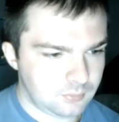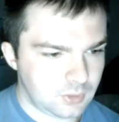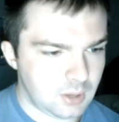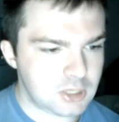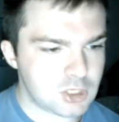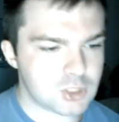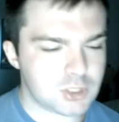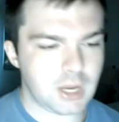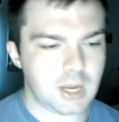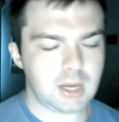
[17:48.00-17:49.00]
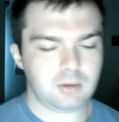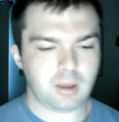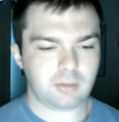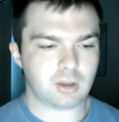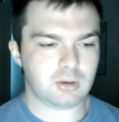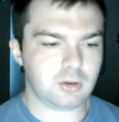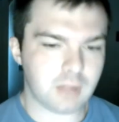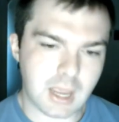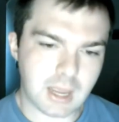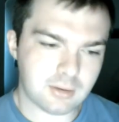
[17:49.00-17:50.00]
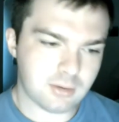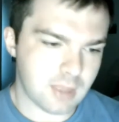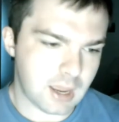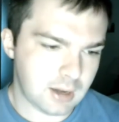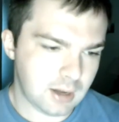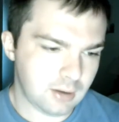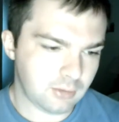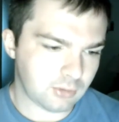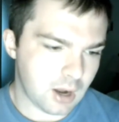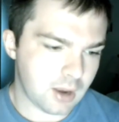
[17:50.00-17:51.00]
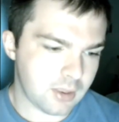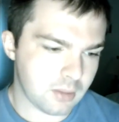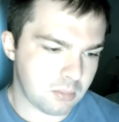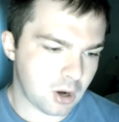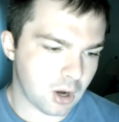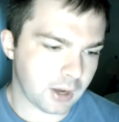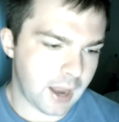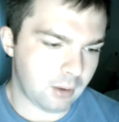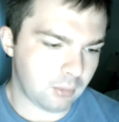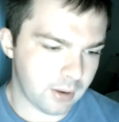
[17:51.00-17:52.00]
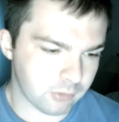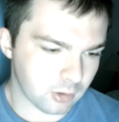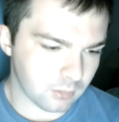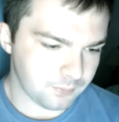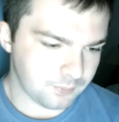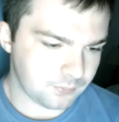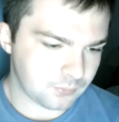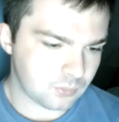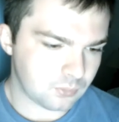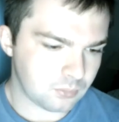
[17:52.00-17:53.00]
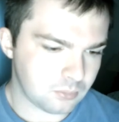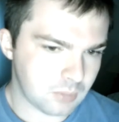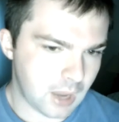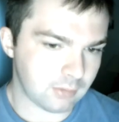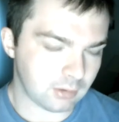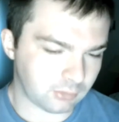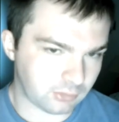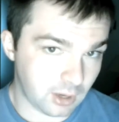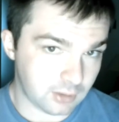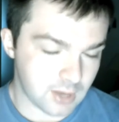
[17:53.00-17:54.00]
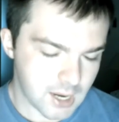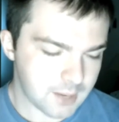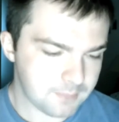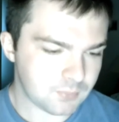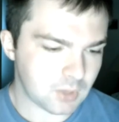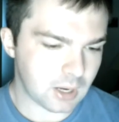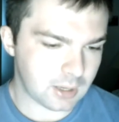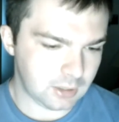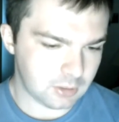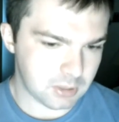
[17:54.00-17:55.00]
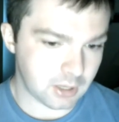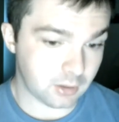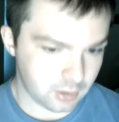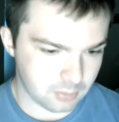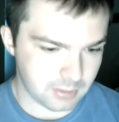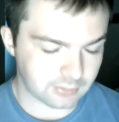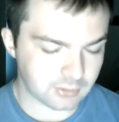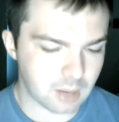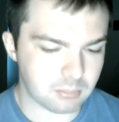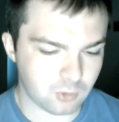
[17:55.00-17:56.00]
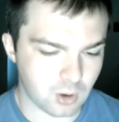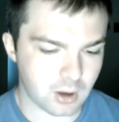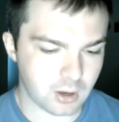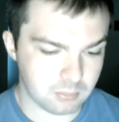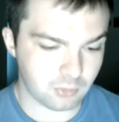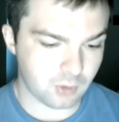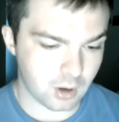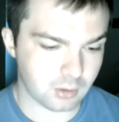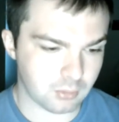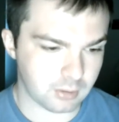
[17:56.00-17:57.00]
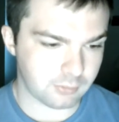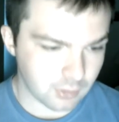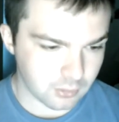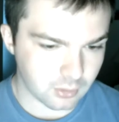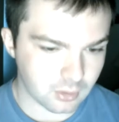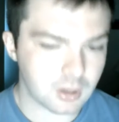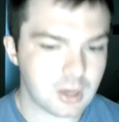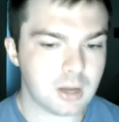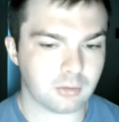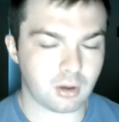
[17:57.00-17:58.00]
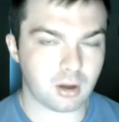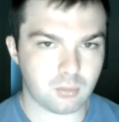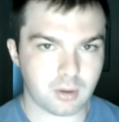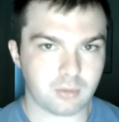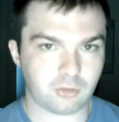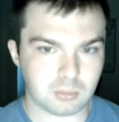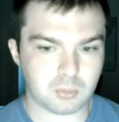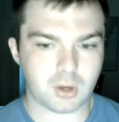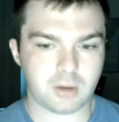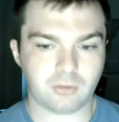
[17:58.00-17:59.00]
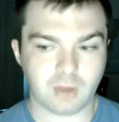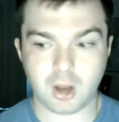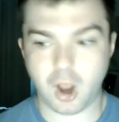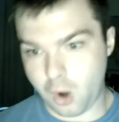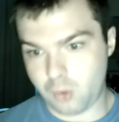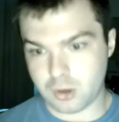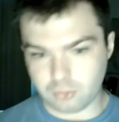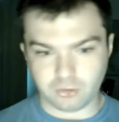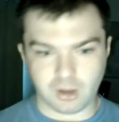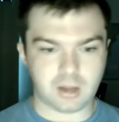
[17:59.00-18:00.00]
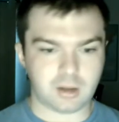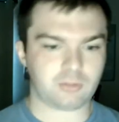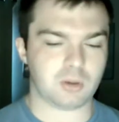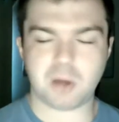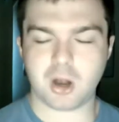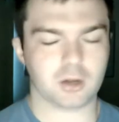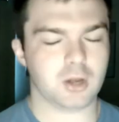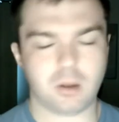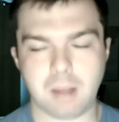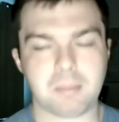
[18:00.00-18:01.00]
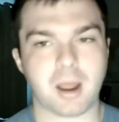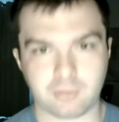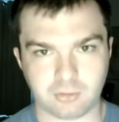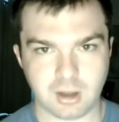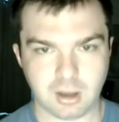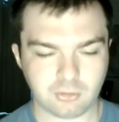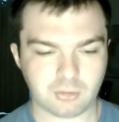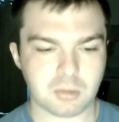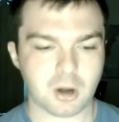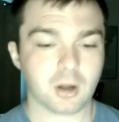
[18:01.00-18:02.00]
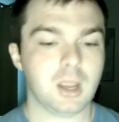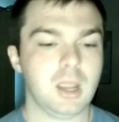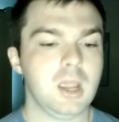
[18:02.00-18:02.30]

let me just say, as I do that, that it is not the mark. However, having said that, and I need to be clear about that before I go any further, because I don't want someone saying, "Oh, you're saying it's the mark." No, I'm not saying it's the mark.